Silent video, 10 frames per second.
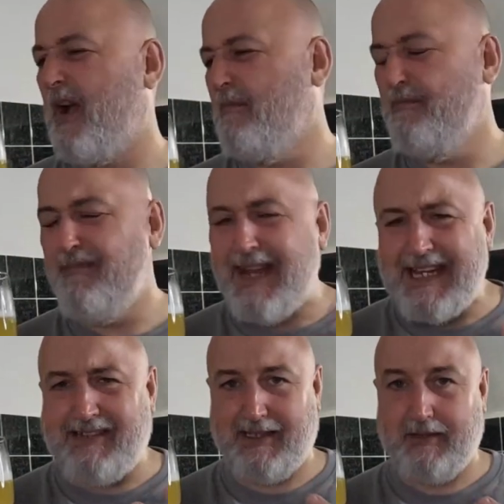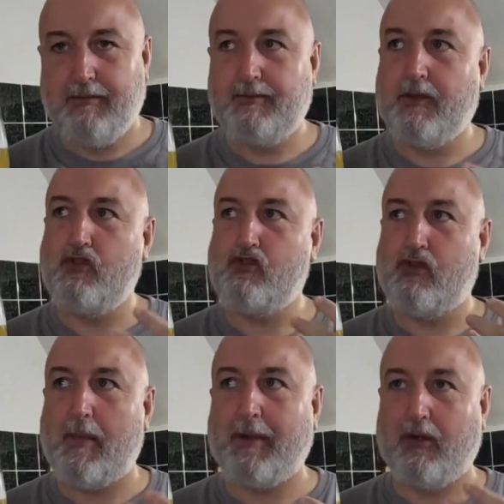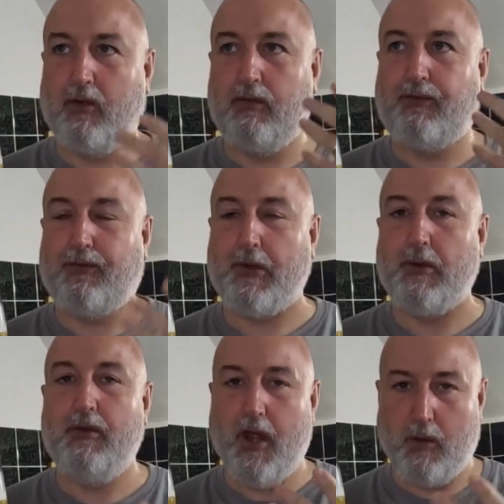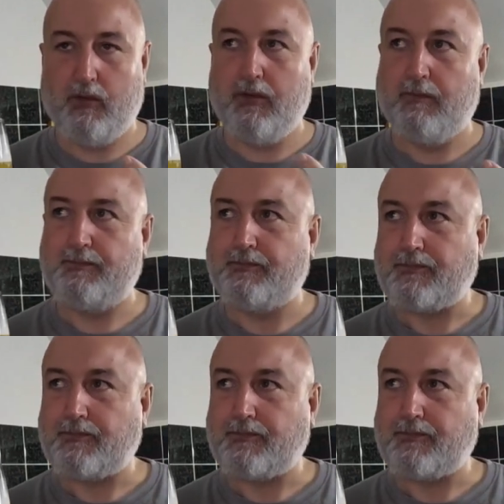amazing tropical fruit notes.